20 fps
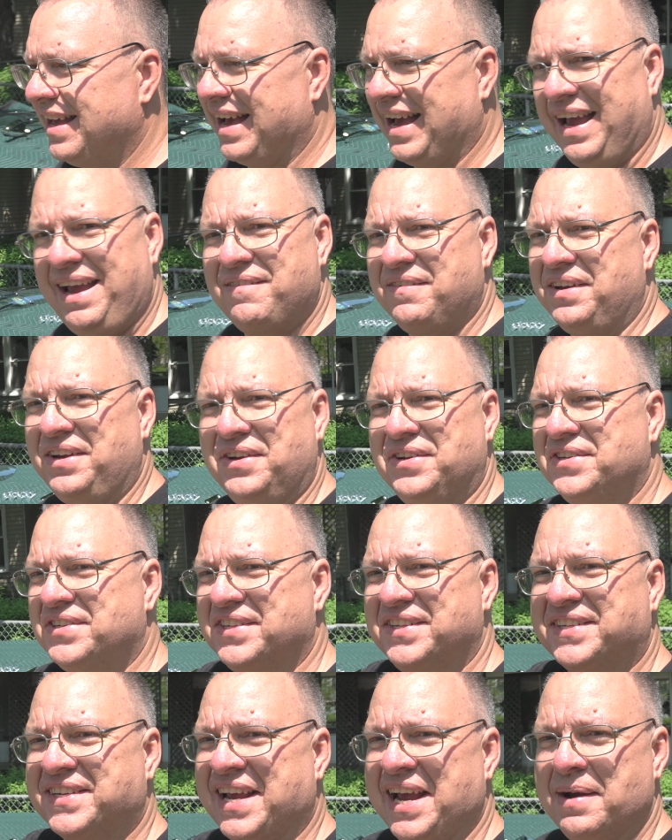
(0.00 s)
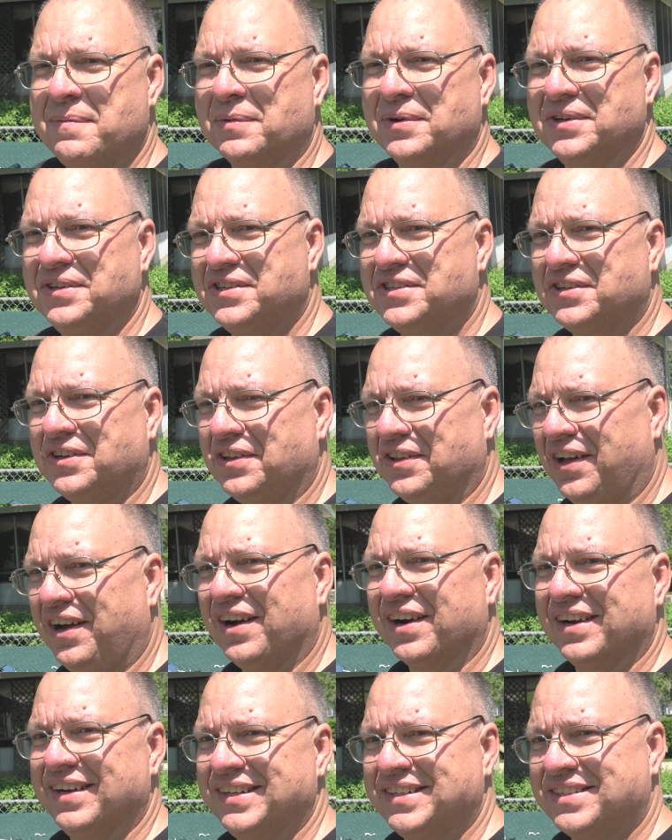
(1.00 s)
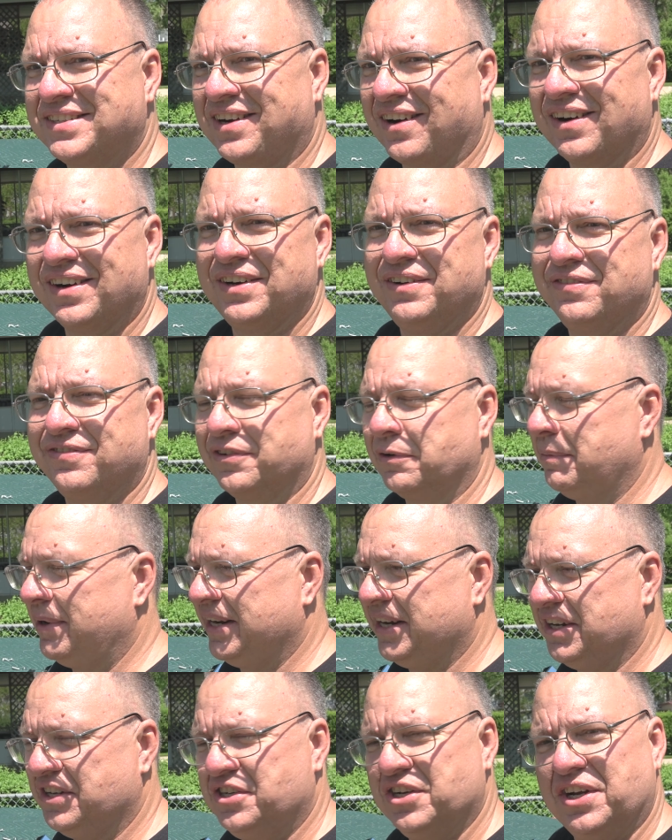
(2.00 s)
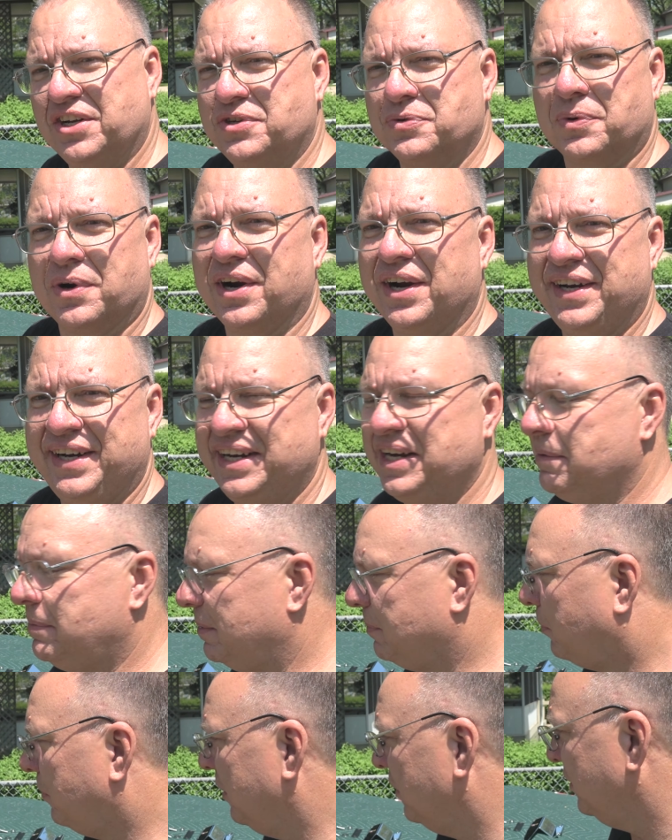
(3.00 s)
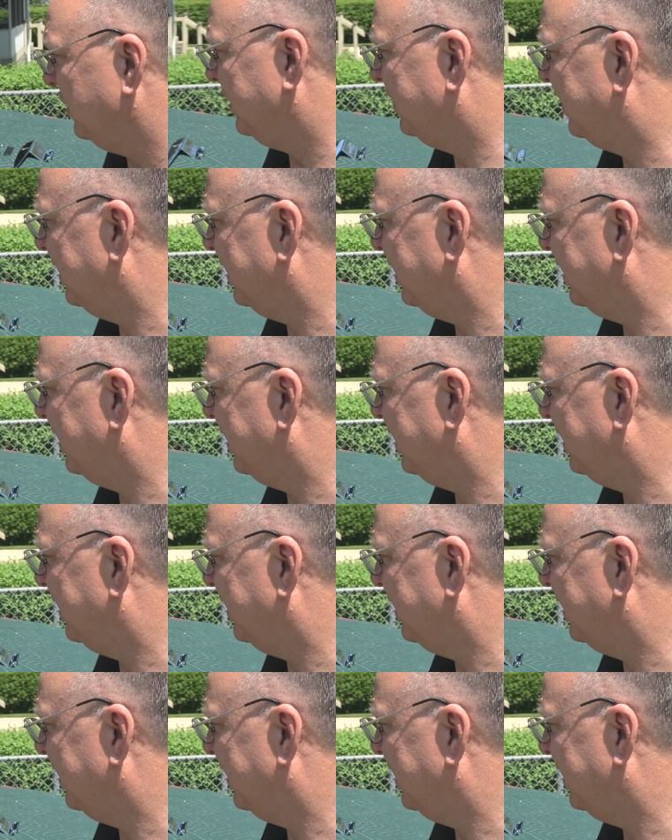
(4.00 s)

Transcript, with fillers: I haven't used this camera in so long, it's hard to, for me to judge where I need to be putting